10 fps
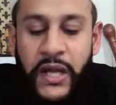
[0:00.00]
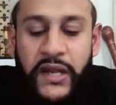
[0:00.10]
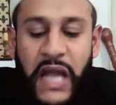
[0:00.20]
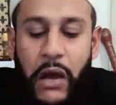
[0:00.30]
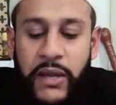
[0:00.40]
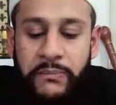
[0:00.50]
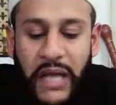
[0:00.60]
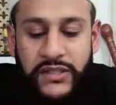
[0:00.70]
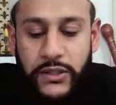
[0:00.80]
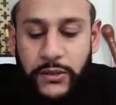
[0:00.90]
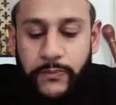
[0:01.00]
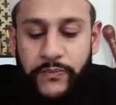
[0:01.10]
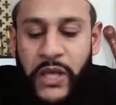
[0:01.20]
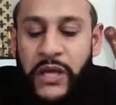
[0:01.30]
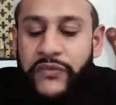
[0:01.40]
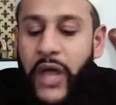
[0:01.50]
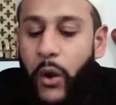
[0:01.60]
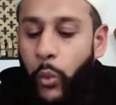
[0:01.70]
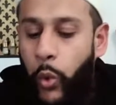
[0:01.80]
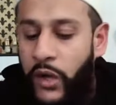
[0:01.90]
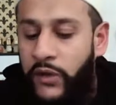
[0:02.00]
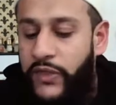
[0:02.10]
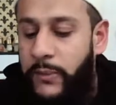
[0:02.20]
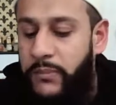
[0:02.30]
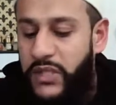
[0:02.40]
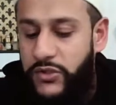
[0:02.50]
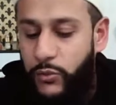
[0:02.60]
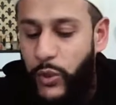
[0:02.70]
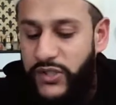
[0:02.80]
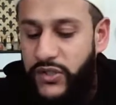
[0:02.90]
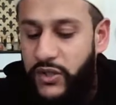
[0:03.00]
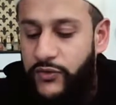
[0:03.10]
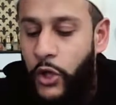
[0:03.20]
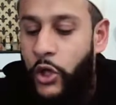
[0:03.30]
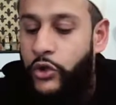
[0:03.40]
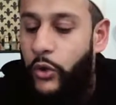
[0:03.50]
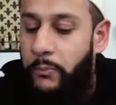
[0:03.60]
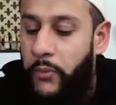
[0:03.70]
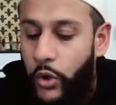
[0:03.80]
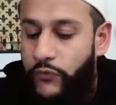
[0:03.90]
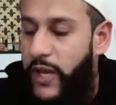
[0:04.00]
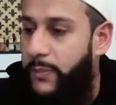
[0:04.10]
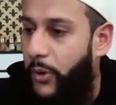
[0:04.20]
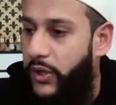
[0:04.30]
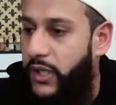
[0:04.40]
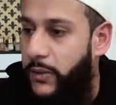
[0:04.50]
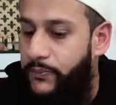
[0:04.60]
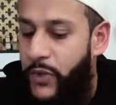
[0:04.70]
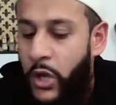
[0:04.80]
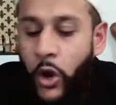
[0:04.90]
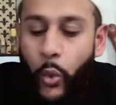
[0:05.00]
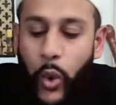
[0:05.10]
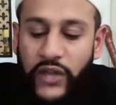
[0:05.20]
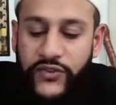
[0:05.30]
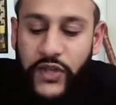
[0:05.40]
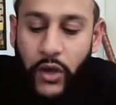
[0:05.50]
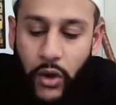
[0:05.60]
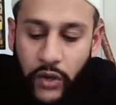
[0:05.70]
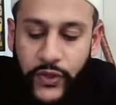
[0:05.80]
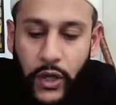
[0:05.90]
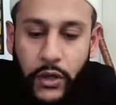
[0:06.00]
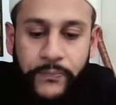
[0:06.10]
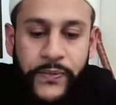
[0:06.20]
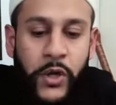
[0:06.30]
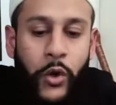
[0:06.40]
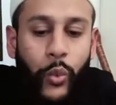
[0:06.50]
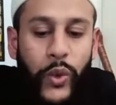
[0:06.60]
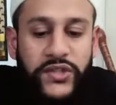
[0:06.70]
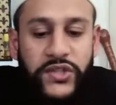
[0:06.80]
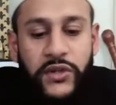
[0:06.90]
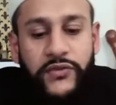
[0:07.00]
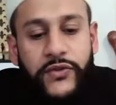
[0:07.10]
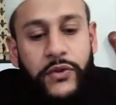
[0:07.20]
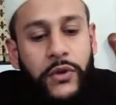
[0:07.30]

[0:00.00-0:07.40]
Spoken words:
Now imagine that one of them wishes to move a body whilst the other wishes